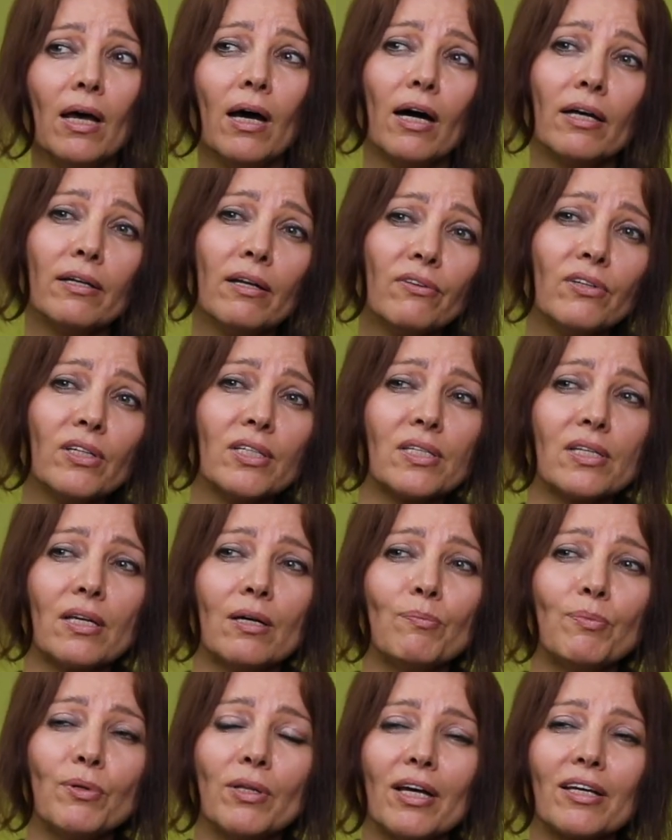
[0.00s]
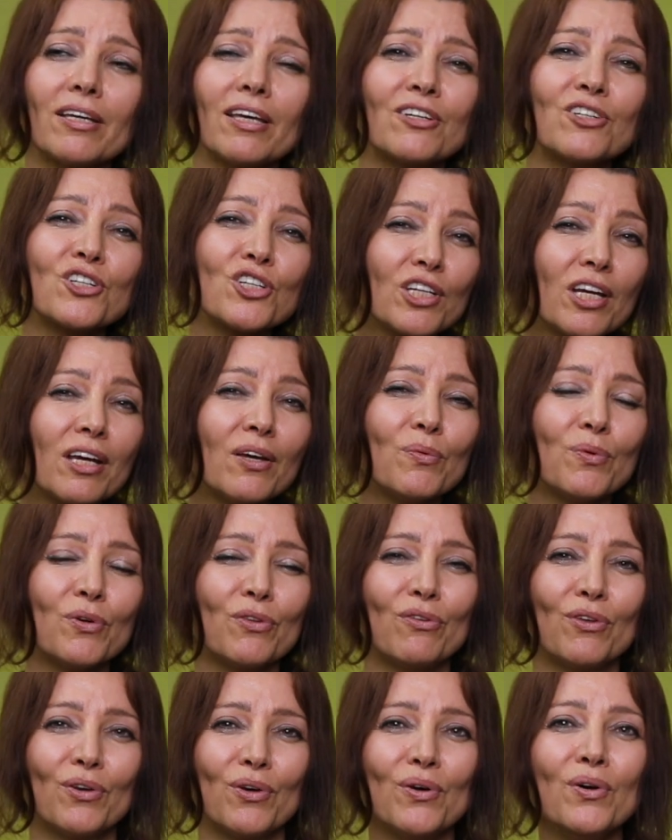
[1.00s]
Another example I can share
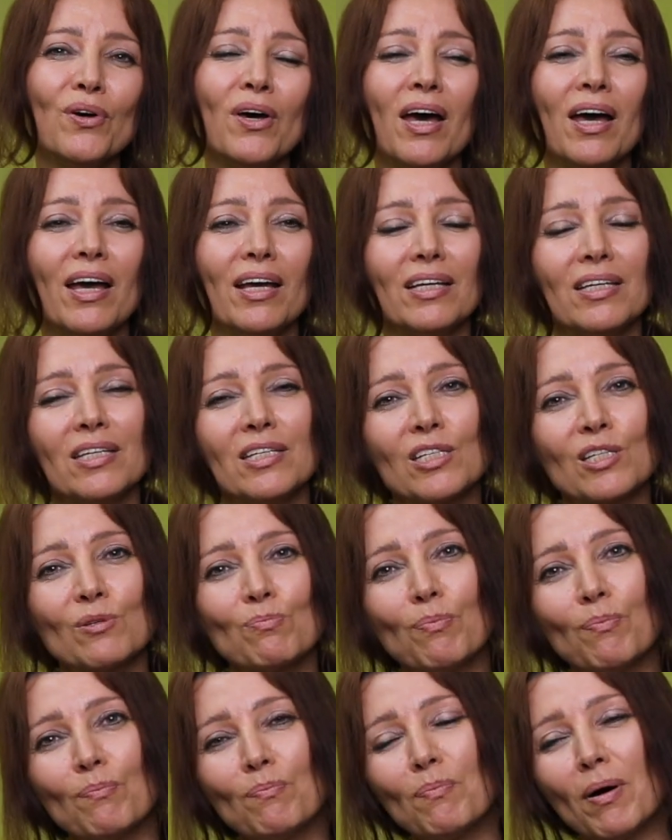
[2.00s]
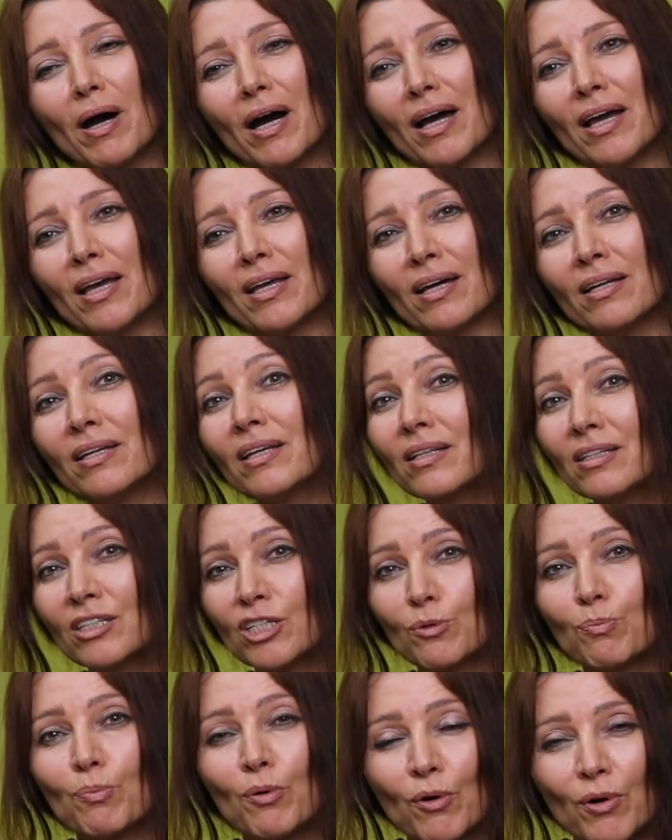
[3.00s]
with you is by an
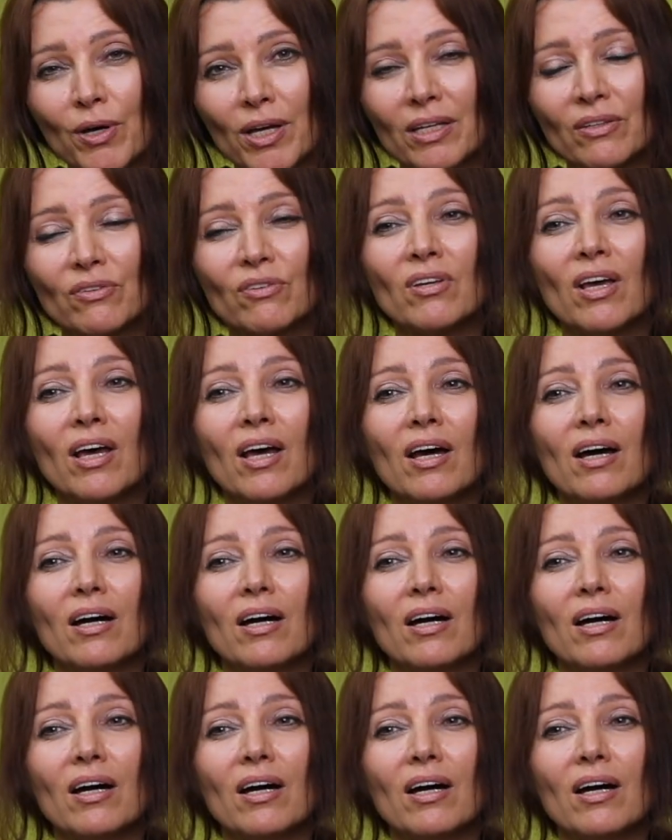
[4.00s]
English poet.